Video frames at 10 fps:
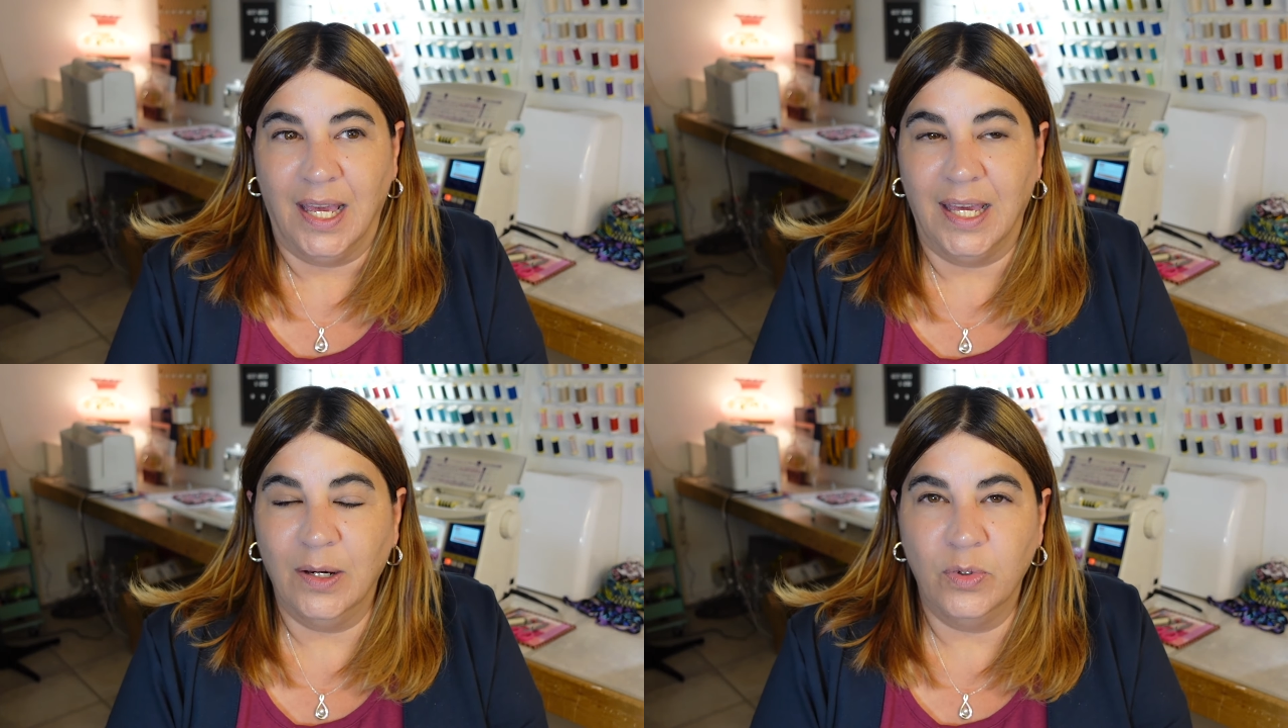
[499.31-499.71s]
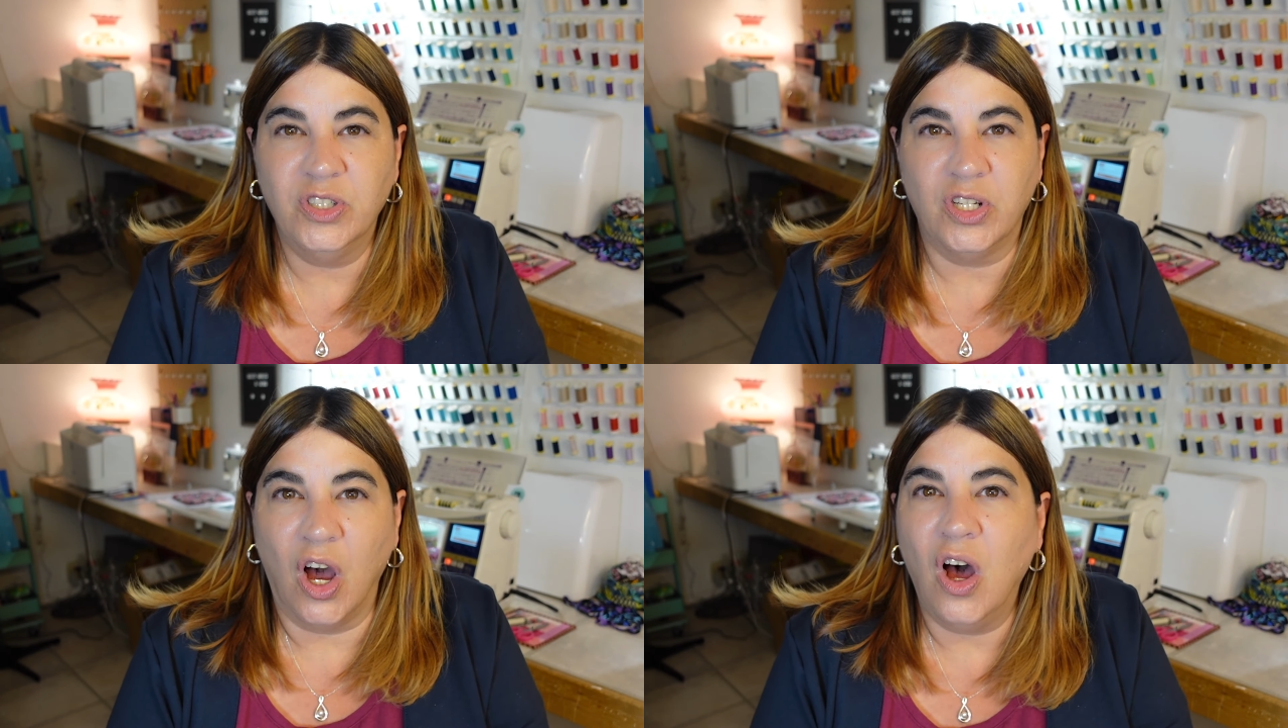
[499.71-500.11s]
It
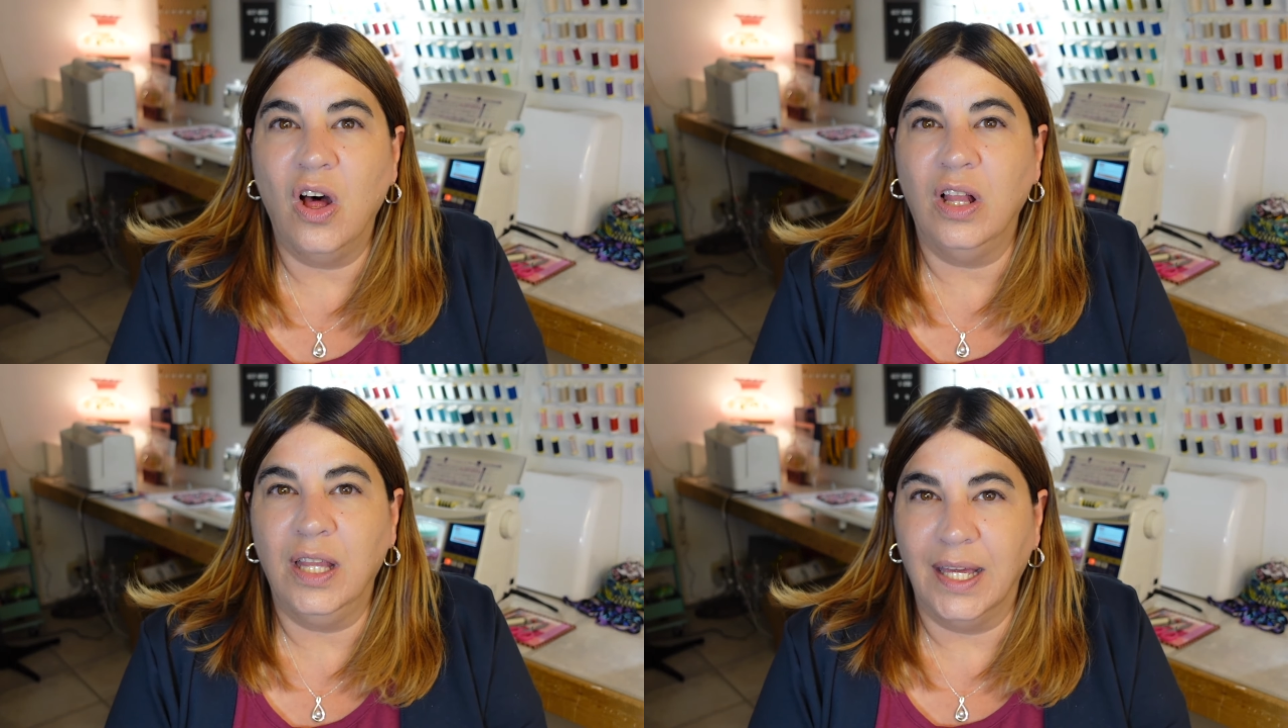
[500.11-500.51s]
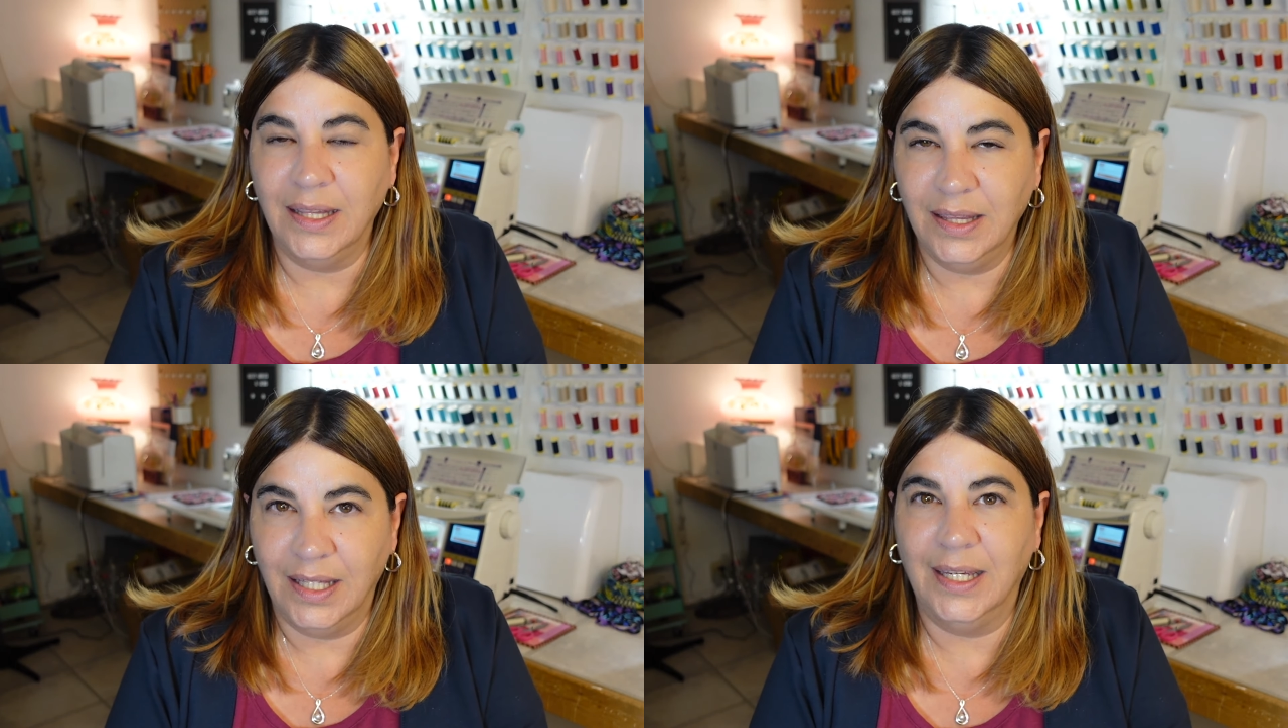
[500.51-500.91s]
was all a
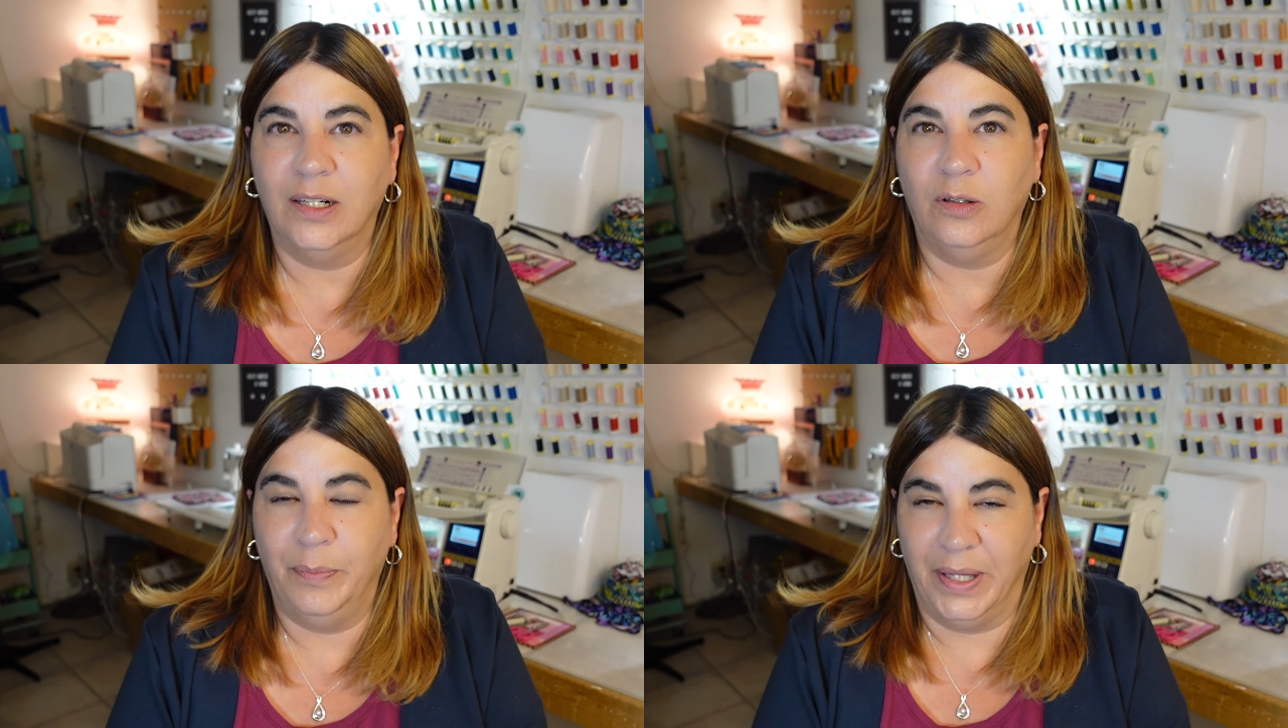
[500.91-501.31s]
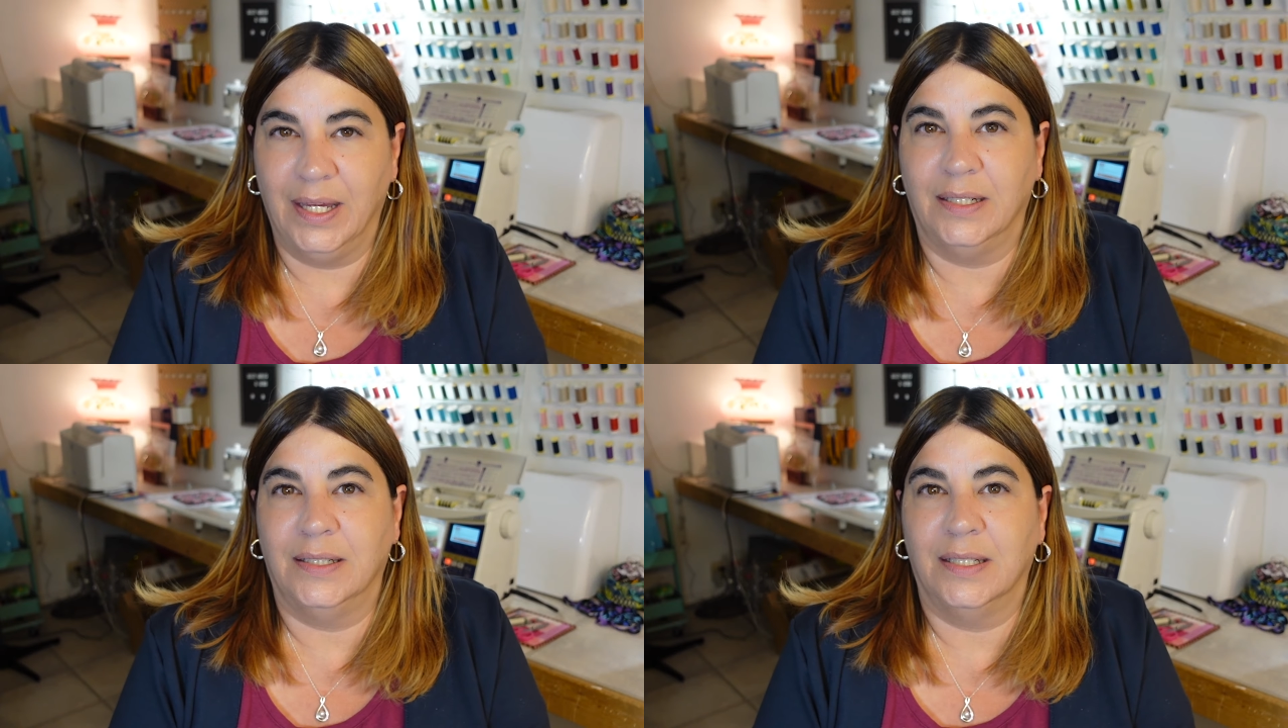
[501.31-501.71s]
little
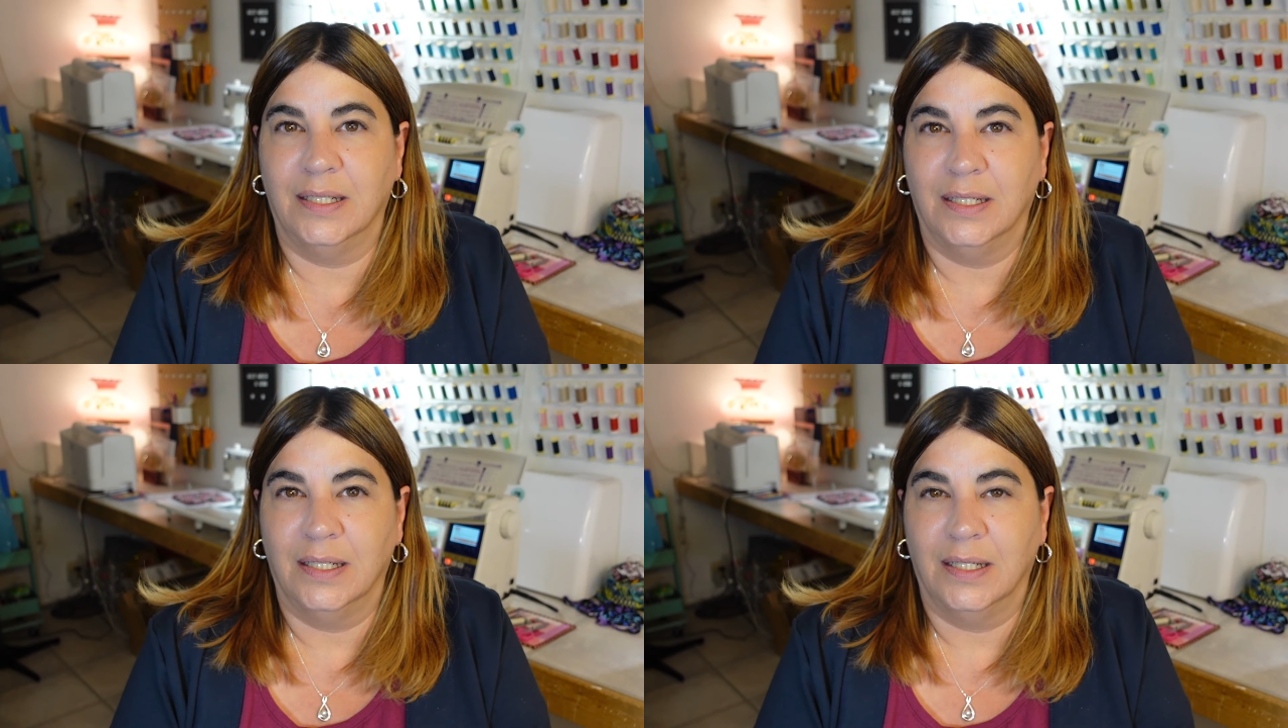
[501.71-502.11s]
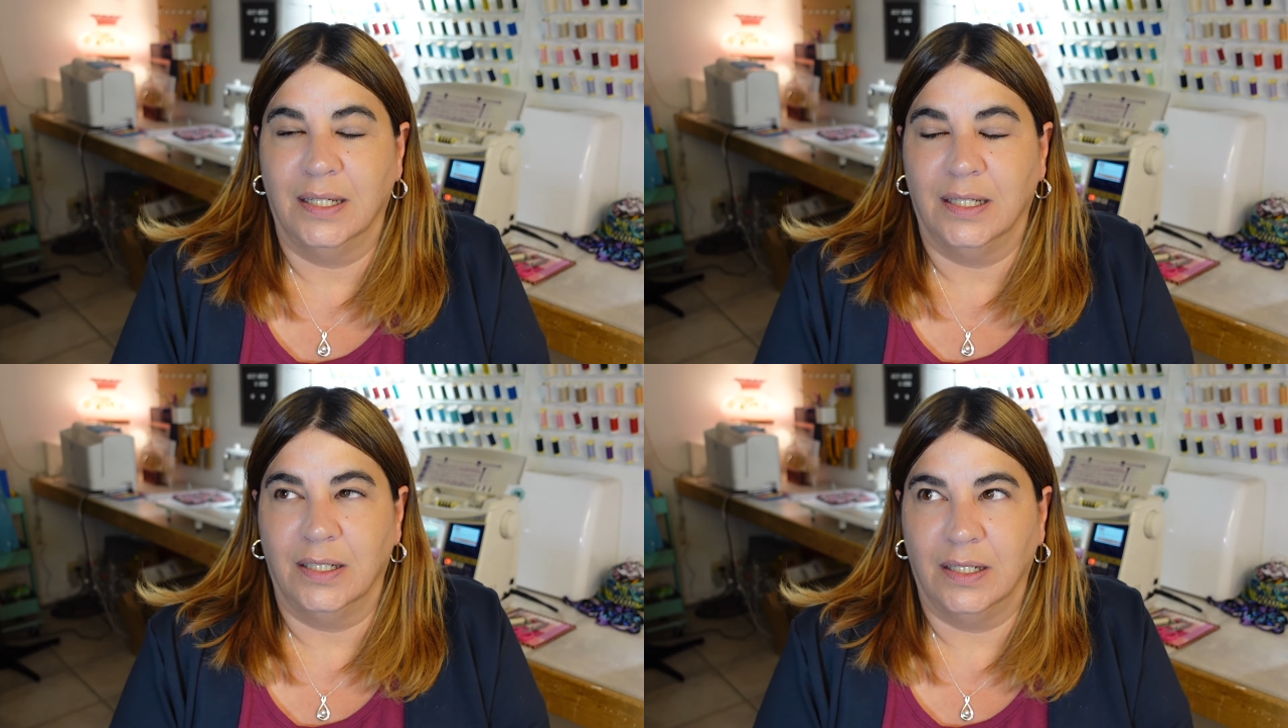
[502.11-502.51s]
bit
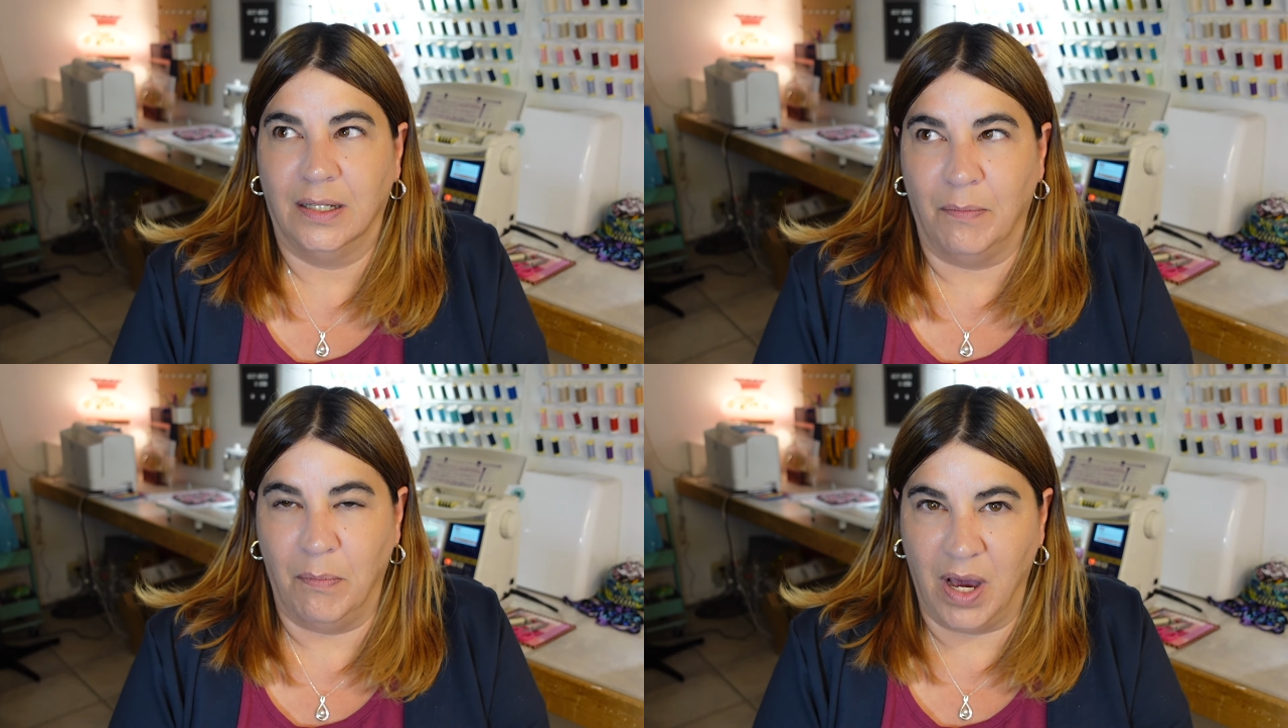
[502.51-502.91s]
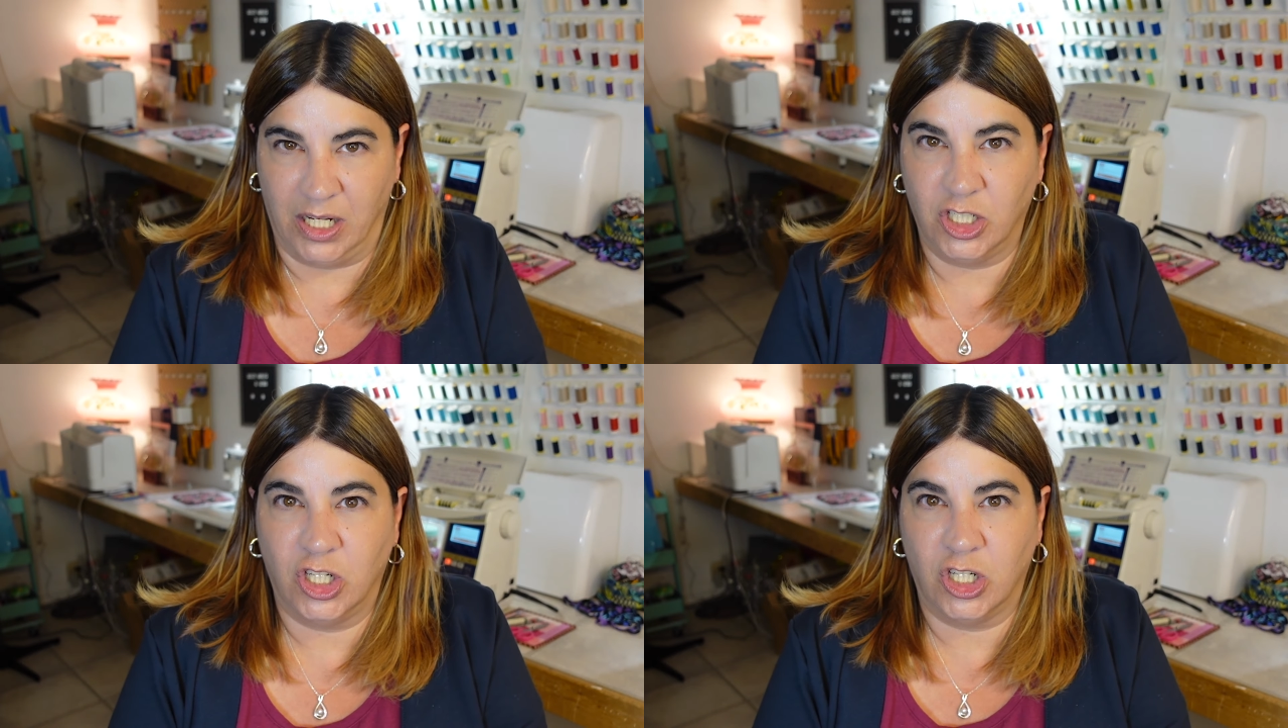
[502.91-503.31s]

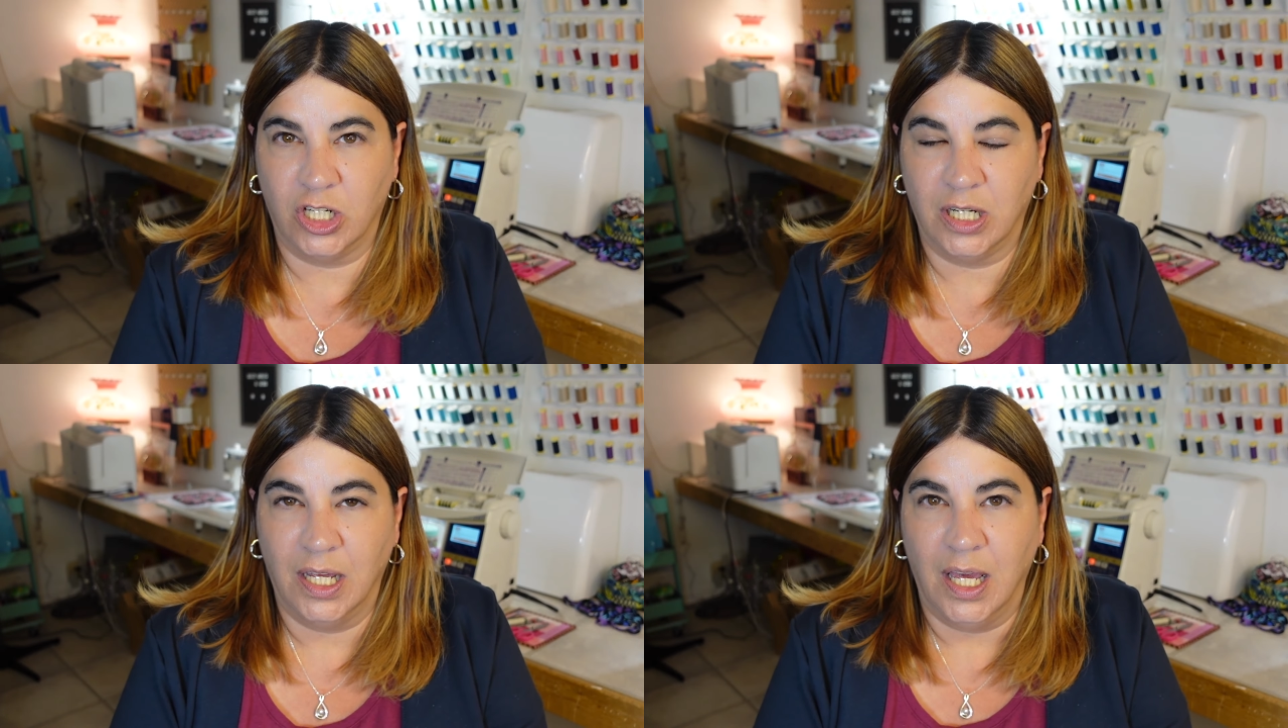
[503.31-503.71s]
much.